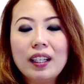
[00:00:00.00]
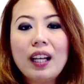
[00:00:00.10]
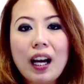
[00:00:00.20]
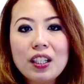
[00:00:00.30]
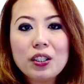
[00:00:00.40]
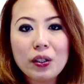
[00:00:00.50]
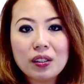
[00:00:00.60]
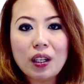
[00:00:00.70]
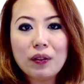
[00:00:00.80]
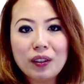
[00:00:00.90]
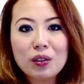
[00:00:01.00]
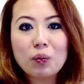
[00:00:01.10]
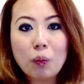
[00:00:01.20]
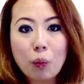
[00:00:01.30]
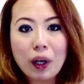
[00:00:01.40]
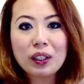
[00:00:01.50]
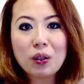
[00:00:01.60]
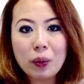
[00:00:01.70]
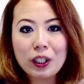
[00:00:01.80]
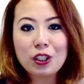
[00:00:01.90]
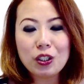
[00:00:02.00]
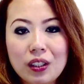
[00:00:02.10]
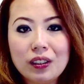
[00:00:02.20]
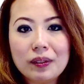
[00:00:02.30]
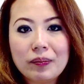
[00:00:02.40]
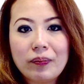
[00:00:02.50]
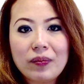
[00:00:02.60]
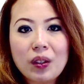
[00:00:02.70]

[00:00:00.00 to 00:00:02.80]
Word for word: then ask yourself this one question.